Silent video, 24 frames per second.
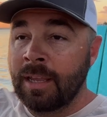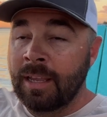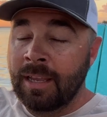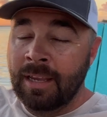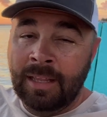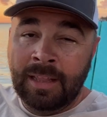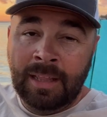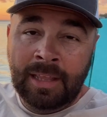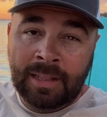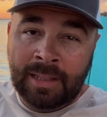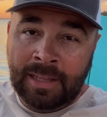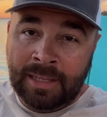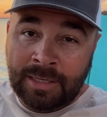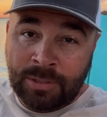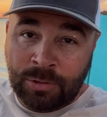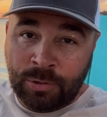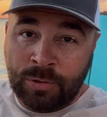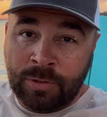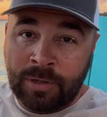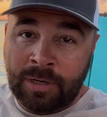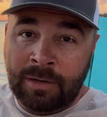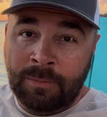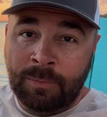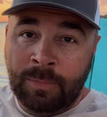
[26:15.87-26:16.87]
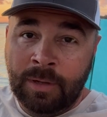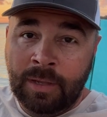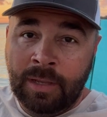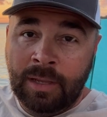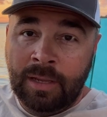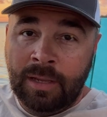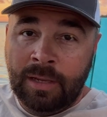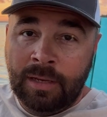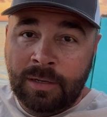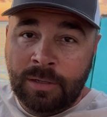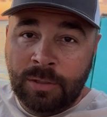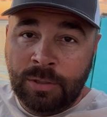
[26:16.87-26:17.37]
And then this trip,
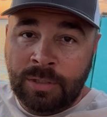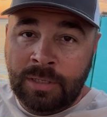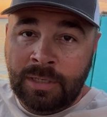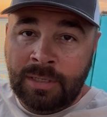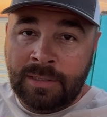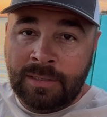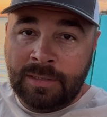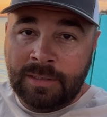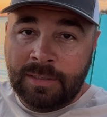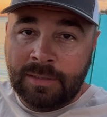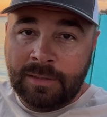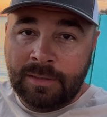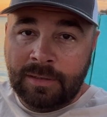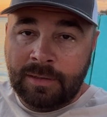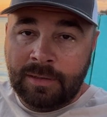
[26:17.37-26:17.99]
she's,